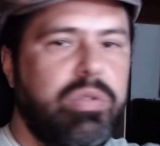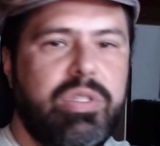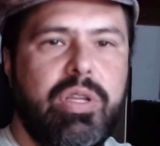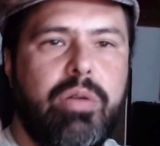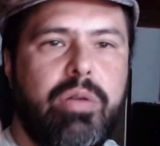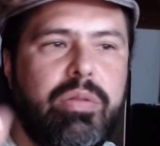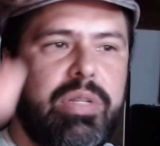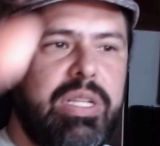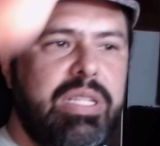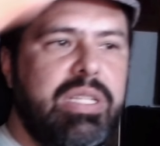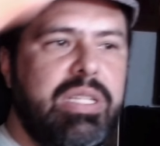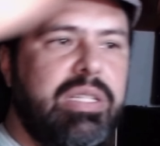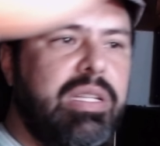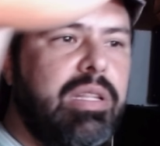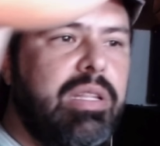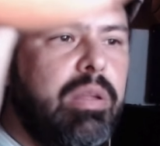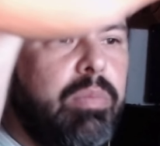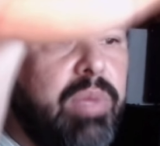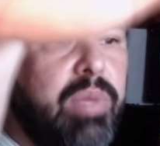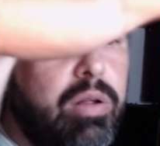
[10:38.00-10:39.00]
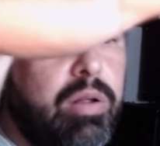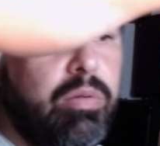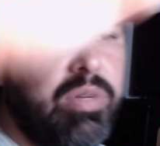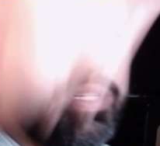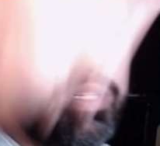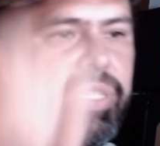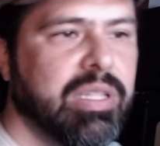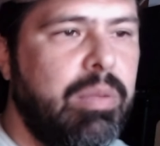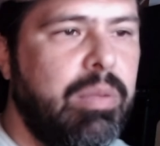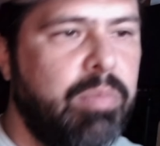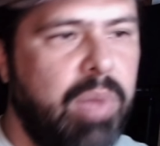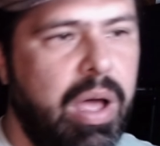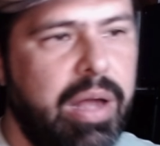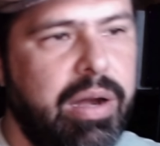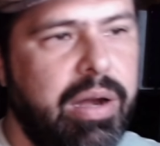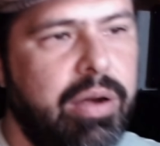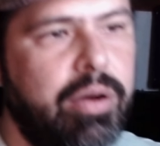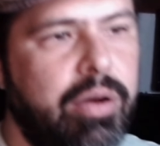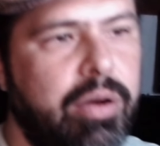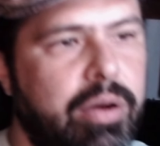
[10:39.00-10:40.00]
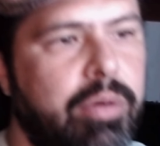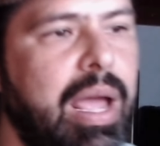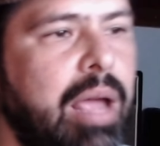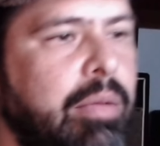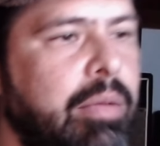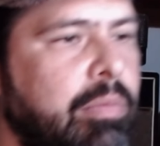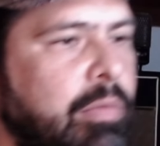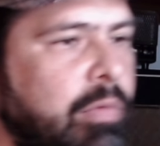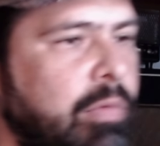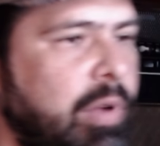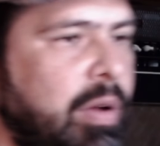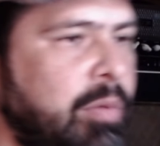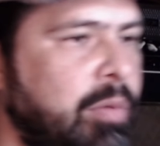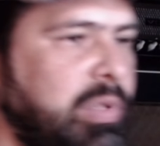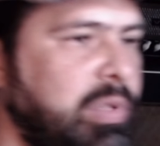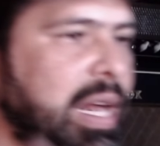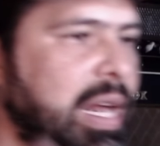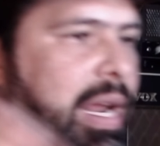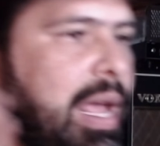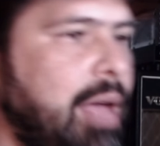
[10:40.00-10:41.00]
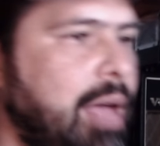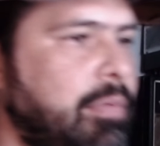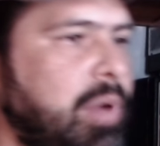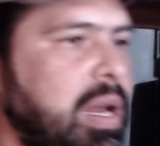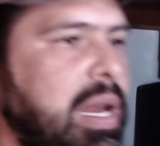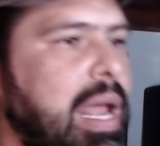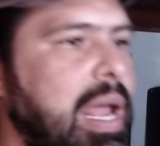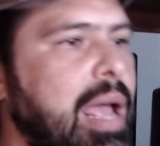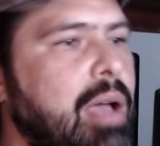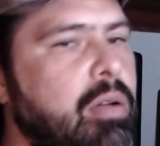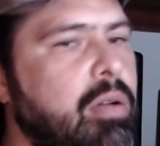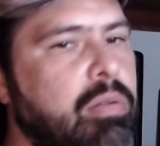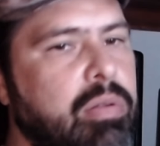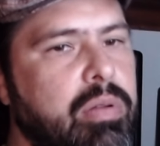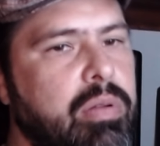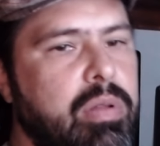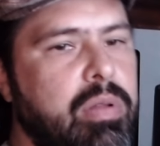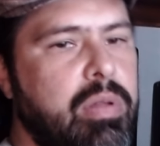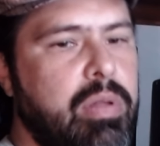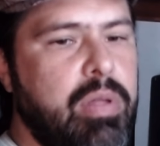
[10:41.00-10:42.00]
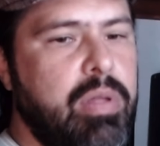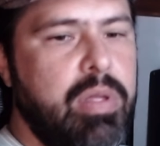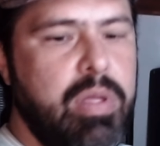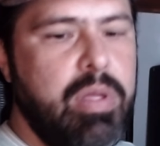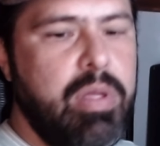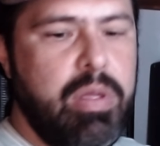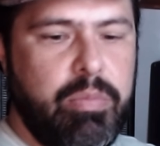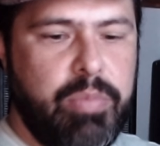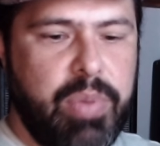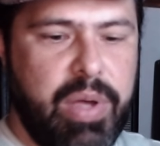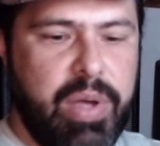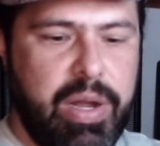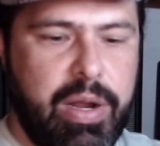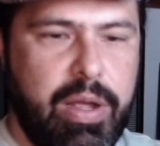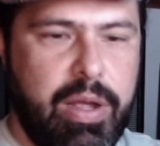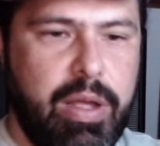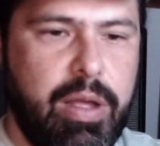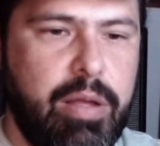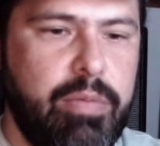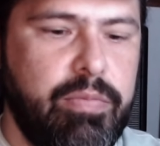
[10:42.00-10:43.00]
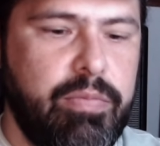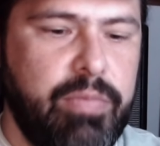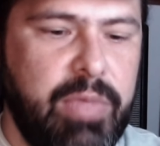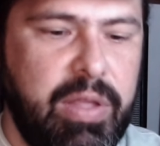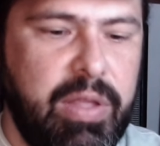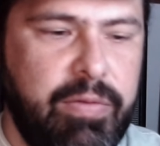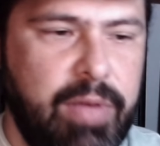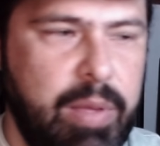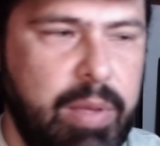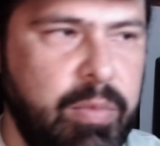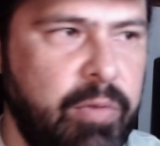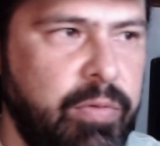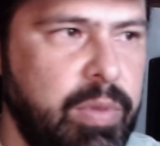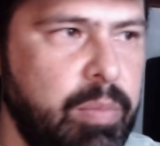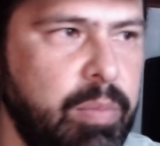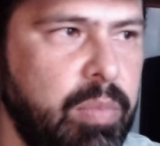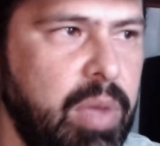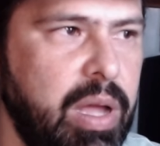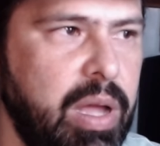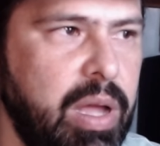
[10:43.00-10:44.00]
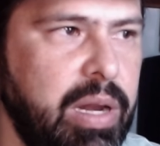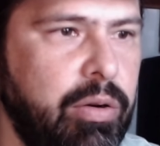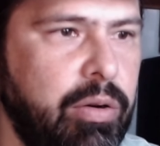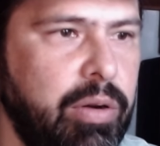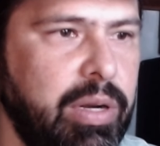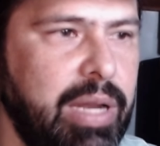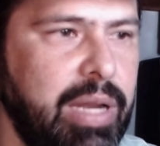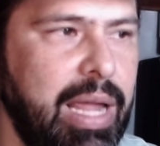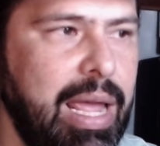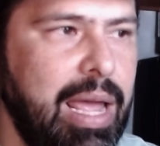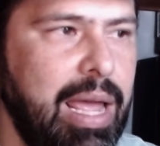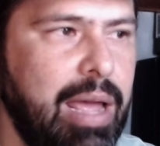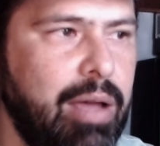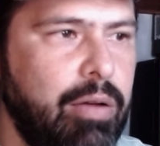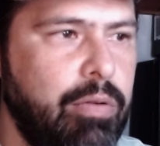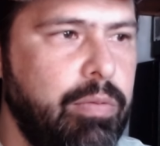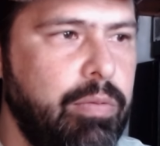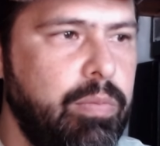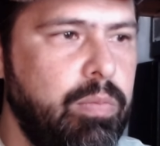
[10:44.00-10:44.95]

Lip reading: this is in the middle, which is a monitor that I have right now. But if I move the monitor down,